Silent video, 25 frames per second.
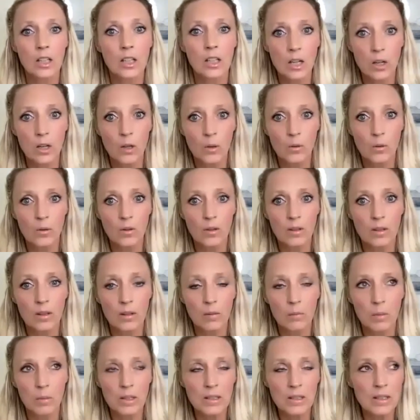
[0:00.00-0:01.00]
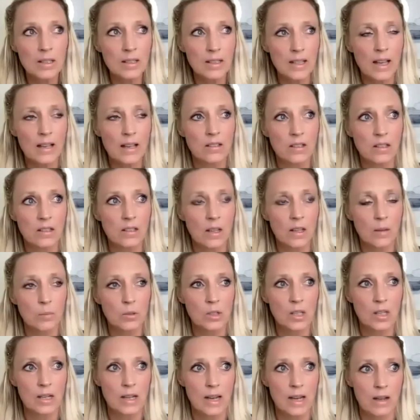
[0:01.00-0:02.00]
you know, business has its ups
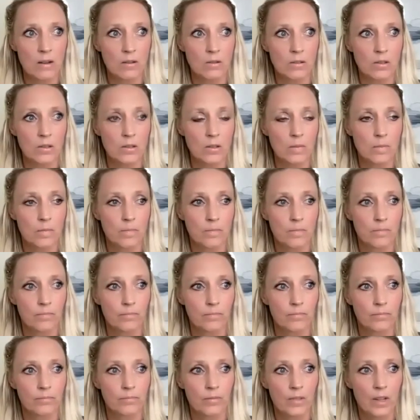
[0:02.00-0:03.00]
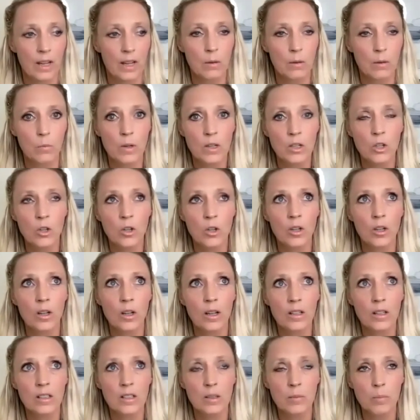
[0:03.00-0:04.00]
and downs. And when you're
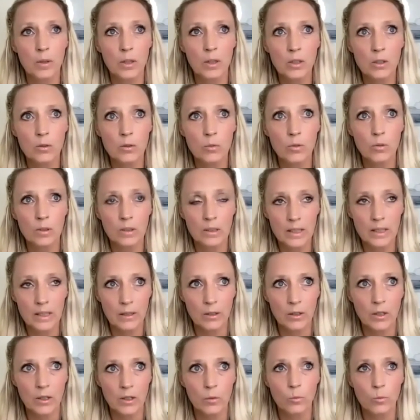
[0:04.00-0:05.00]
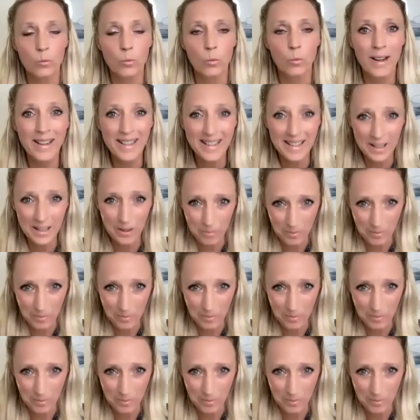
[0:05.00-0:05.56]
a spiritual leader running a